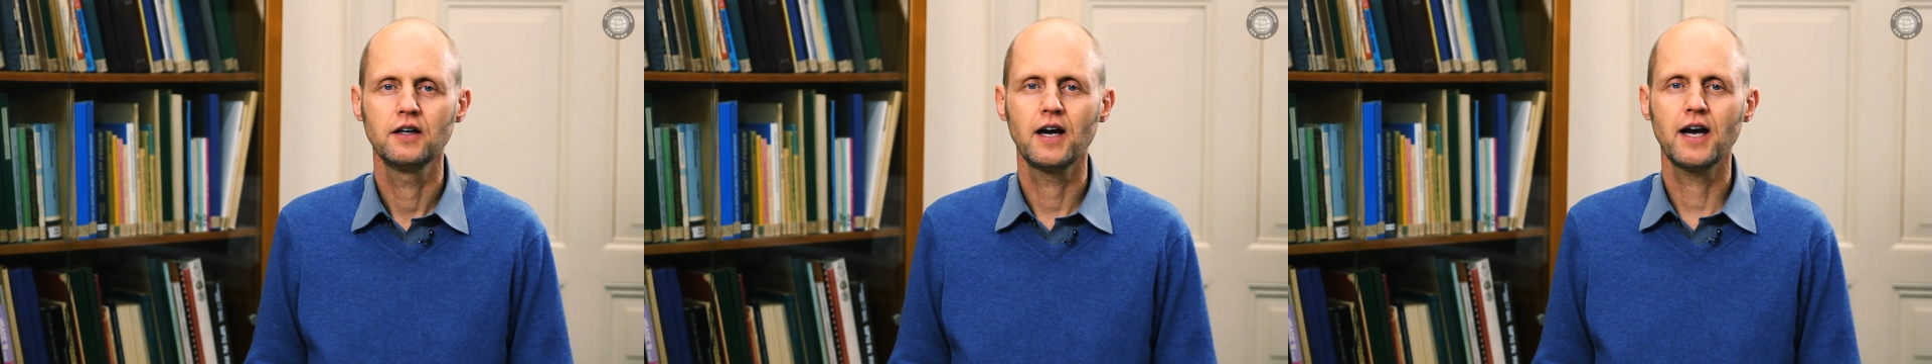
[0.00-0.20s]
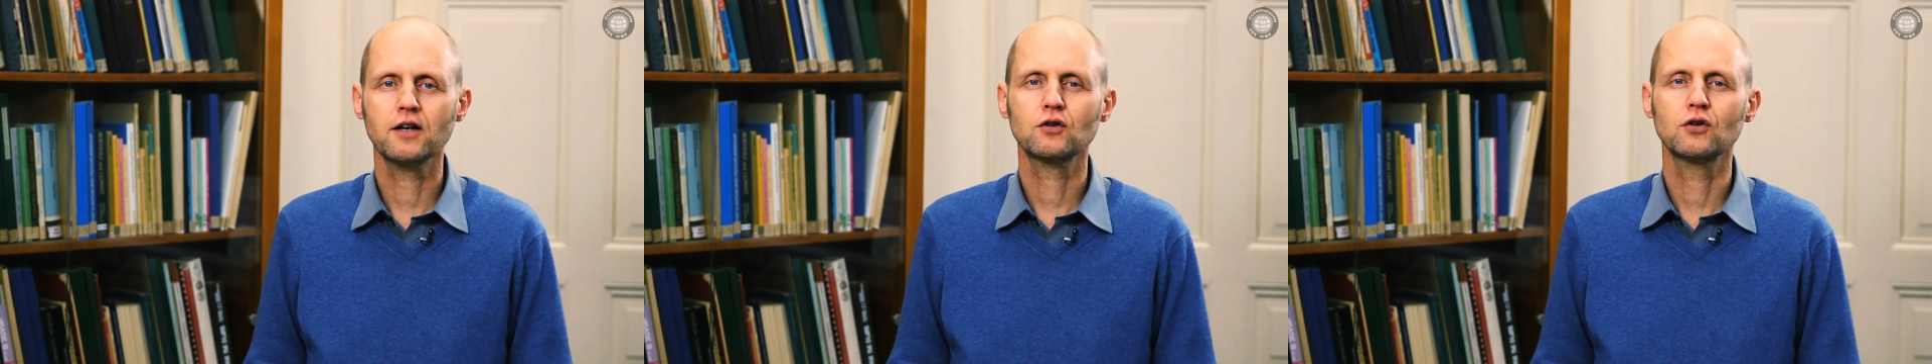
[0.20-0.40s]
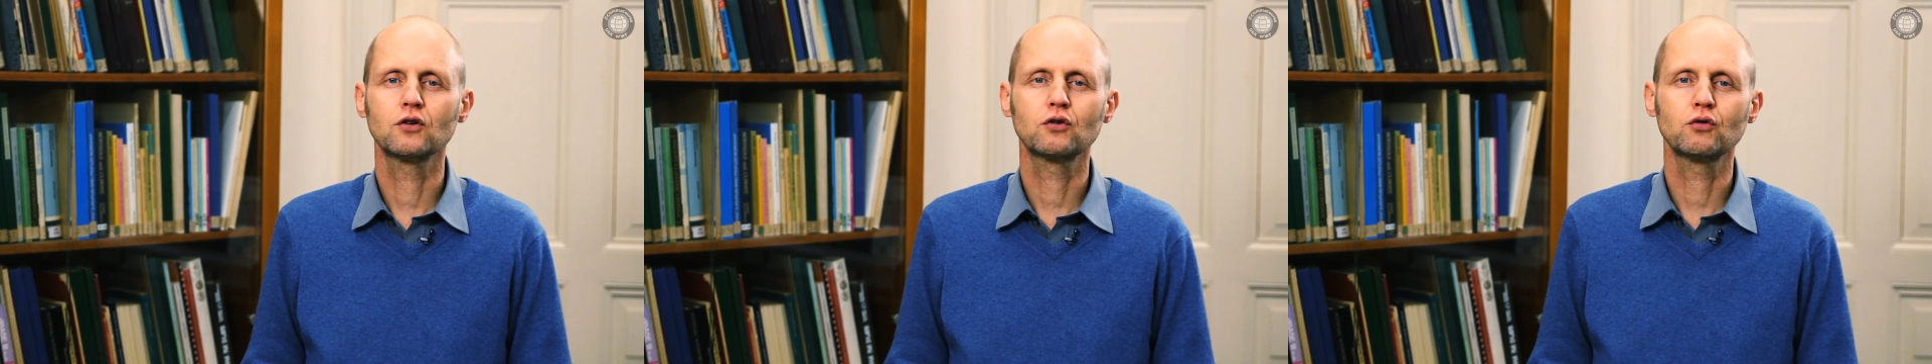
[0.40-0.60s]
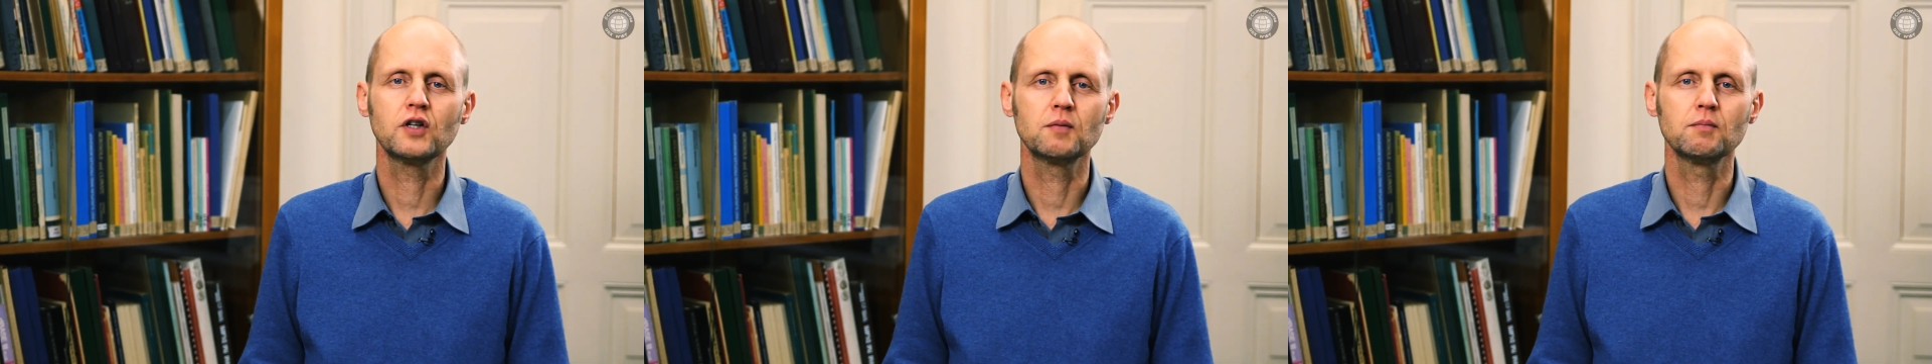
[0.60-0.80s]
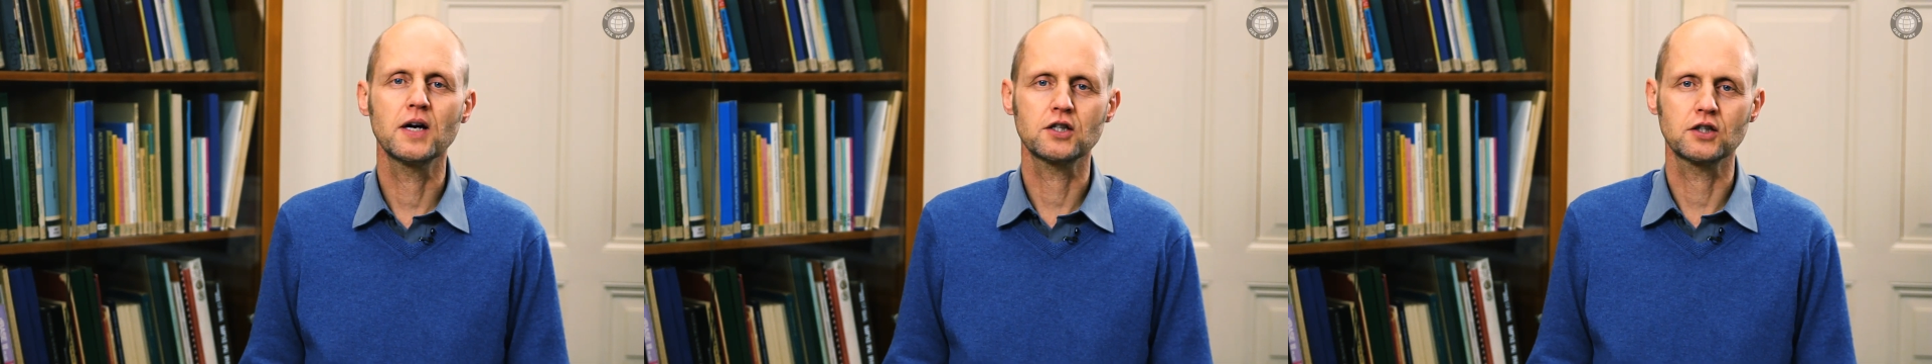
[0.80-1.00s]
and concrete
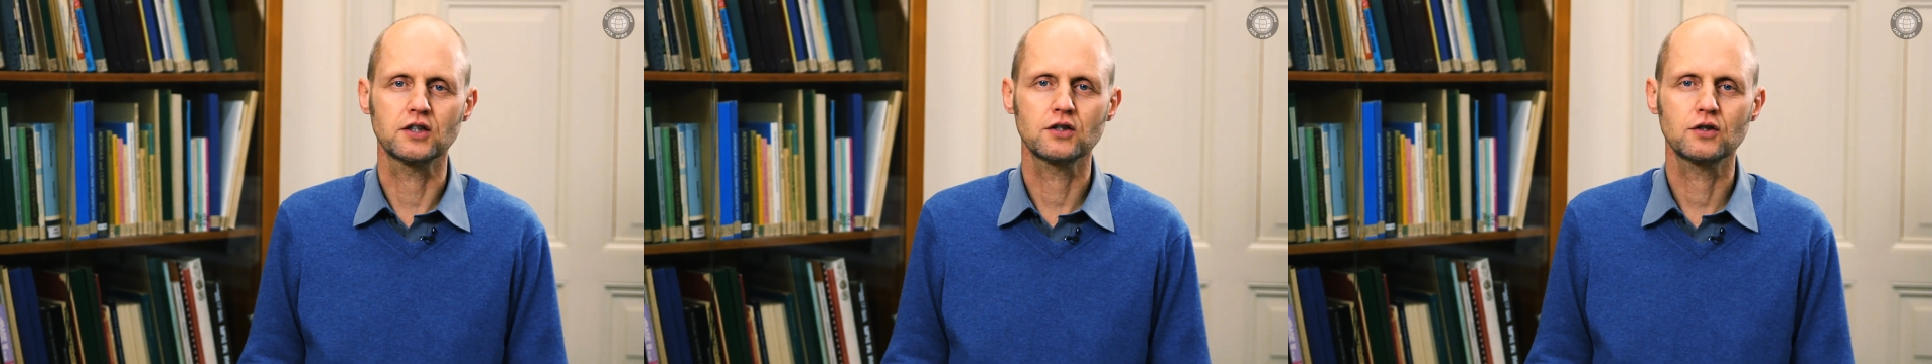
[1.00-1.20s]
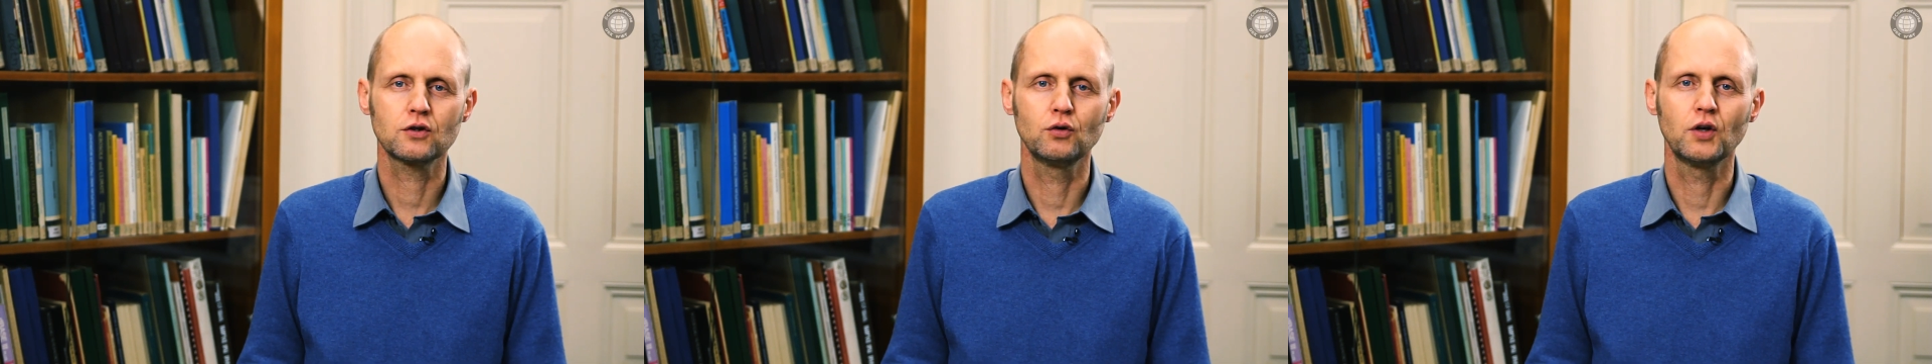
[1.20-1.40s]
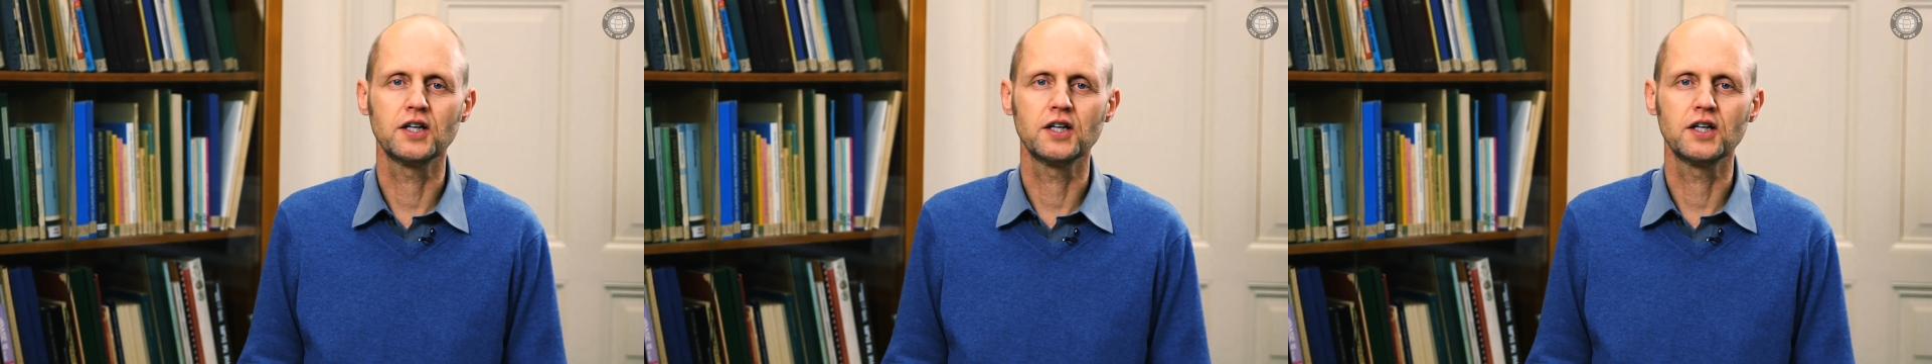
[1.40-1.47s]
measures to